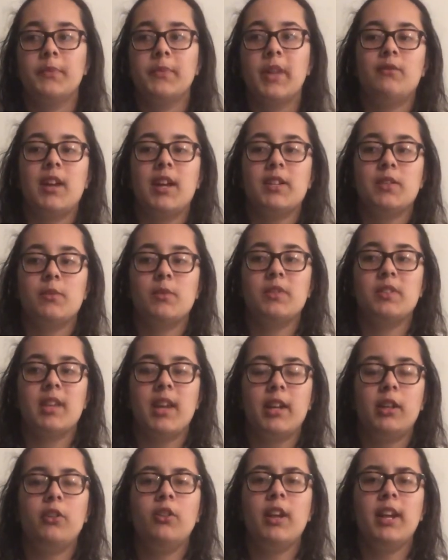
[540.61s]
Res was
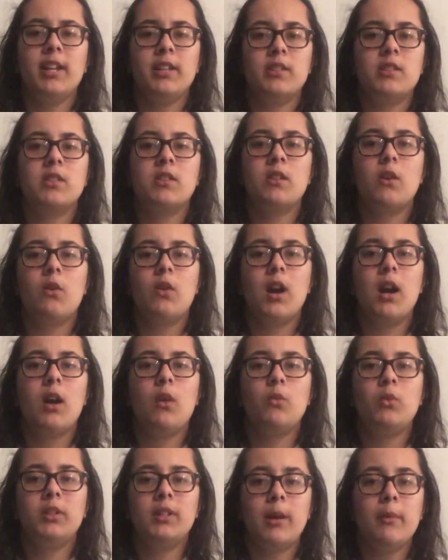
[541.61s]
like, great, so
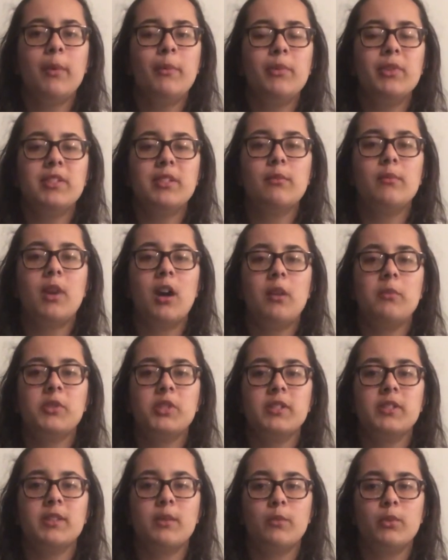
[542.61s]
we'll come up with some
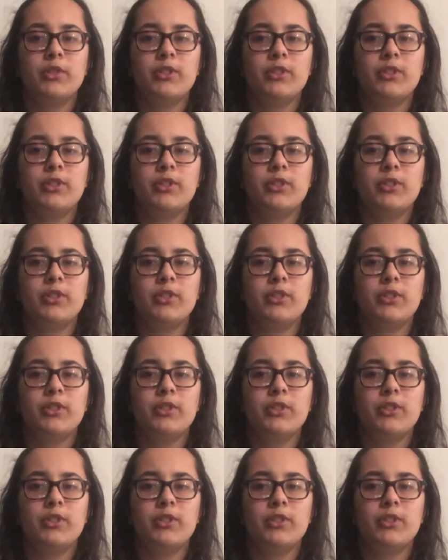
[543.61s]
options and we'll